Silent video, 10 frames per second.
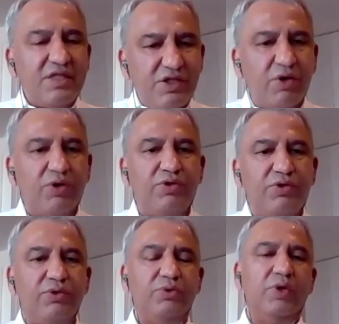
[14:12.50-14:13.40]
so
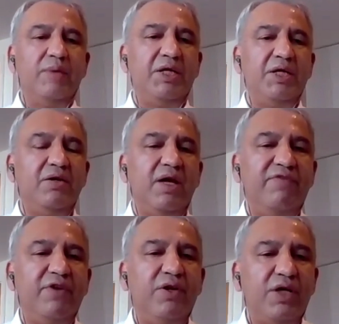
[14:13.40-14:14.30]
true. I mean,
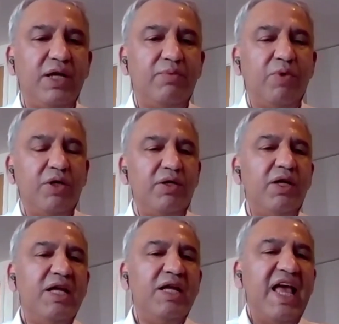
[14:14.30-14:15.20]
if you look at what
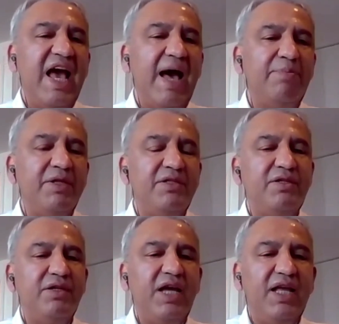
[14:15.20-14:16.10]
happens
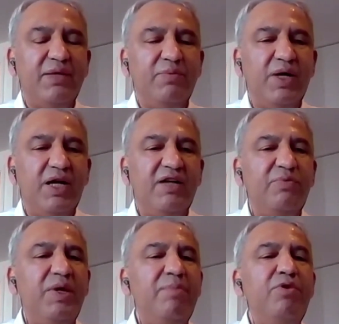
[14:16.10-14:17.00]
today in the
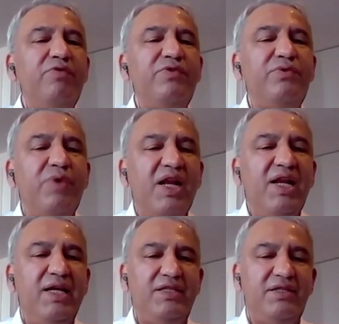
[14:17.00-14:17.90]
world, we move
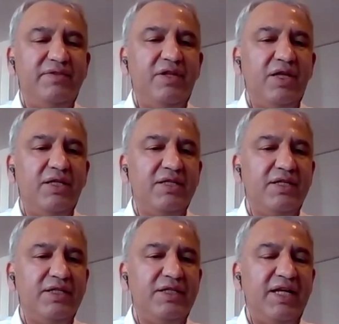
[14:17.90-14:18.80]
trillions of dollars
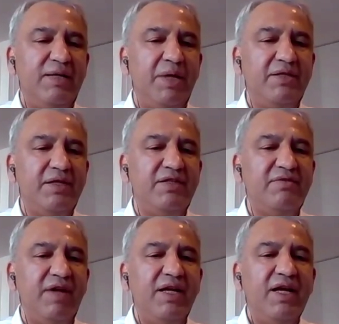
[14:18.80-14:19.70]
on a daily
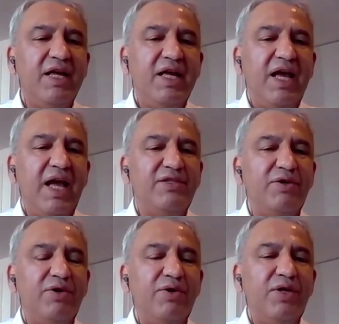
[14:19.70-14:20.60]
basis, right? And
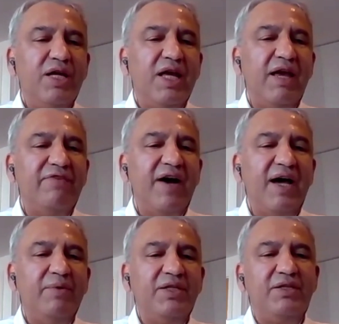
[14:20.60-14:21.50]
so if
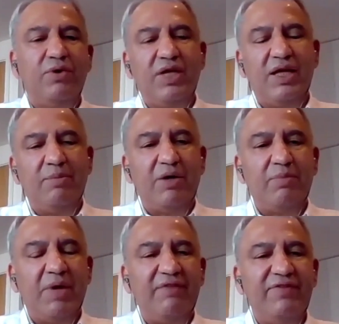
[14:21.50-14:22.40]
I was talking
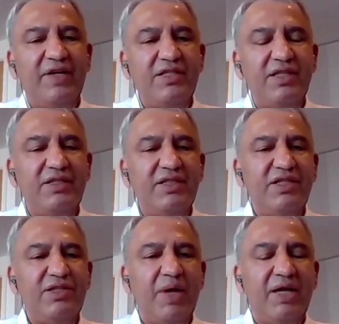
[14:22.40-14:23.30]
about my first
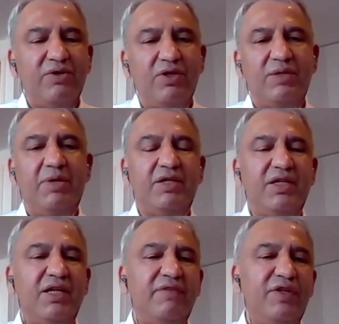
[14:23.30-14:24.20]
instance where I talked about
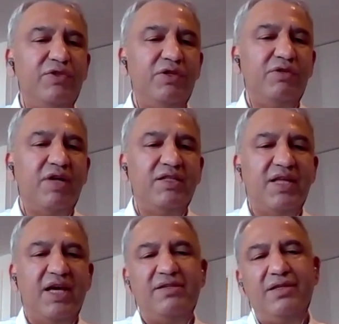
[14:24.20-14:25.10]
an individual
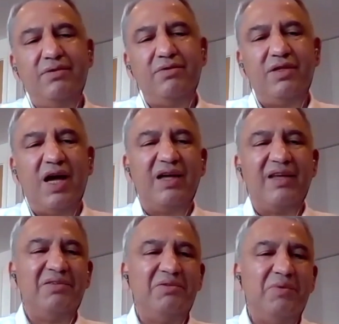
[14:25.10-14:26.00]
transaction, you could
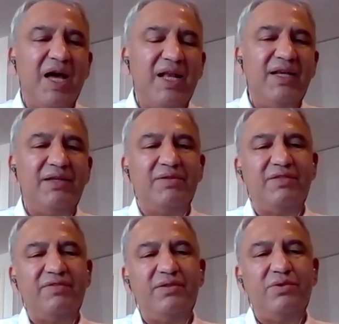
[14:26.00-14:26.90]
argue, well, it
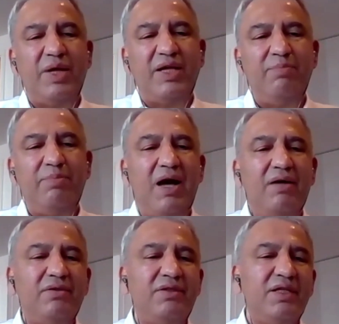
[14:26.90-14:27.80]
was
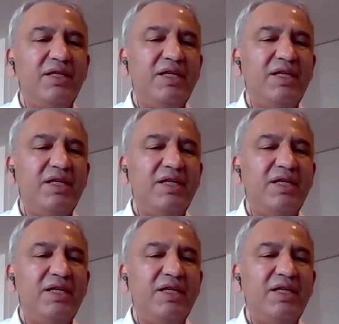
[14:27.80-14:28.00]
£20